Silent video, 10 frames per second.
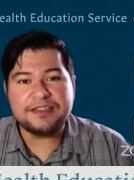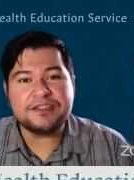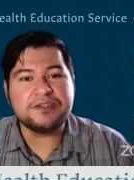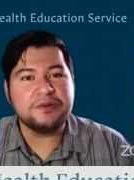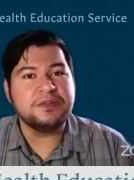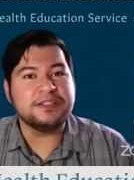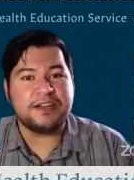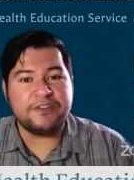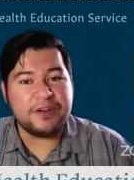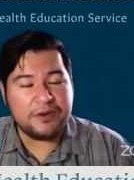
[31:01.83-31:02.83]
the school's
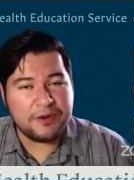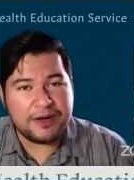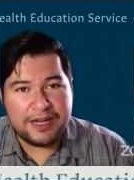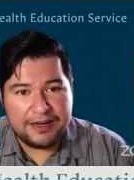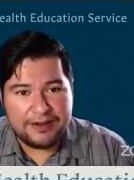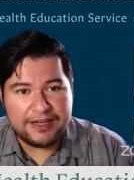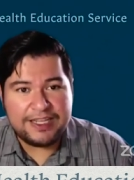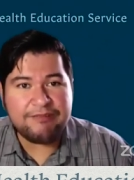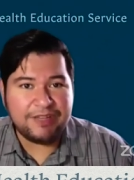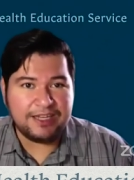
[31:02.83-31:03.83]
interview coordinator
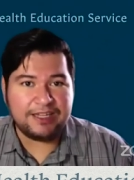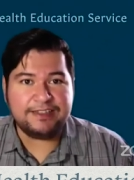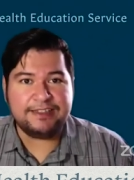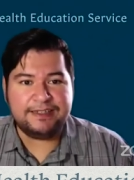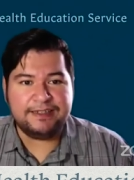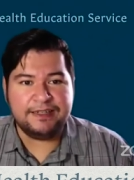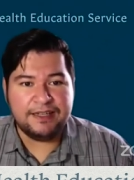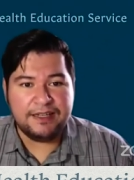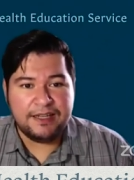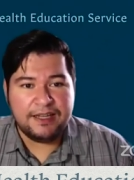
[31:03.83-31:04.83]
immediately.
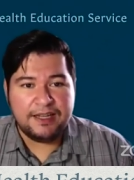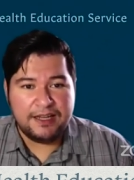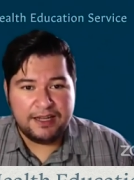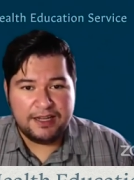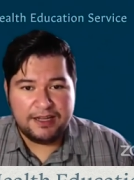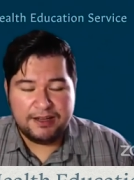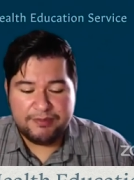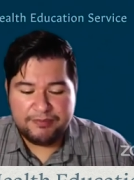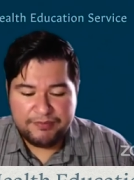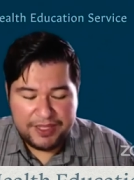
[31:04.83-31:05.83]
Uh,
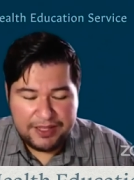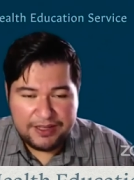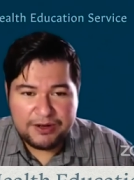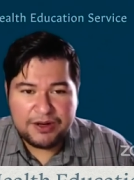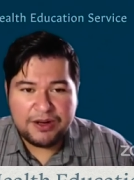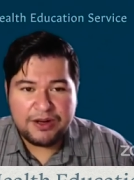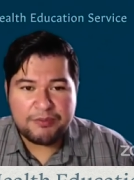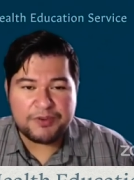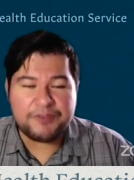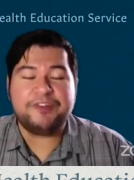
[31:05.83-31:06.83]
be
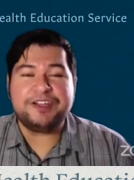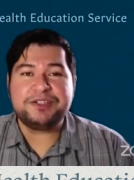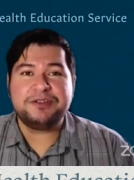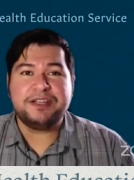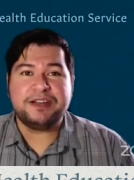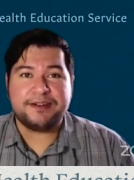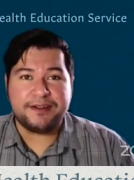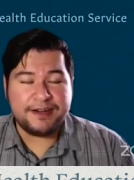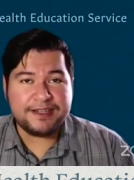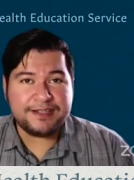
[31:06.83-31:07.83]
professional and
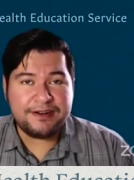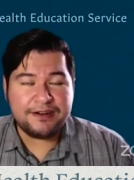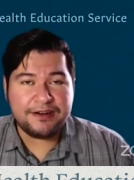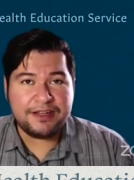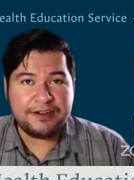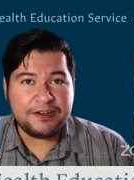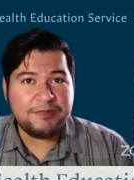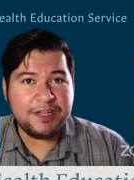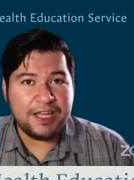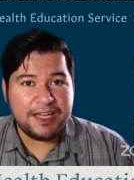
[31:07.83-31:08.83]
courteous in your in your
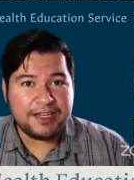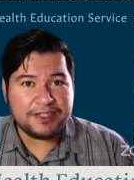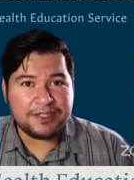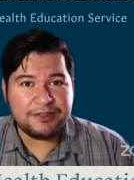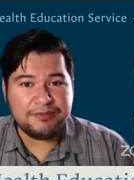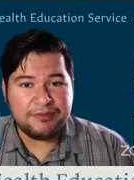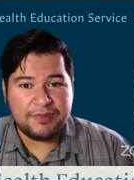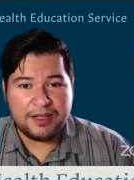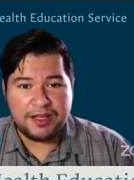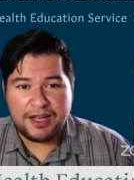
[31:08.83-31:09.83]
communication,
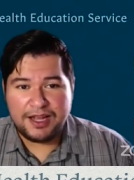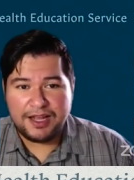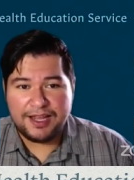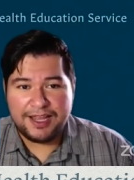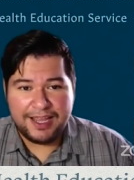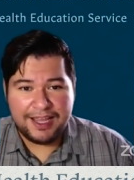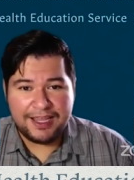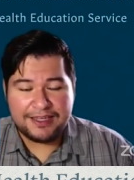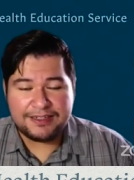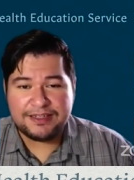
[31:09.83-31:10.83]
uh,
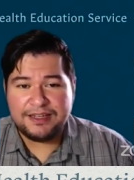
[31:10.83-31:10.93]
and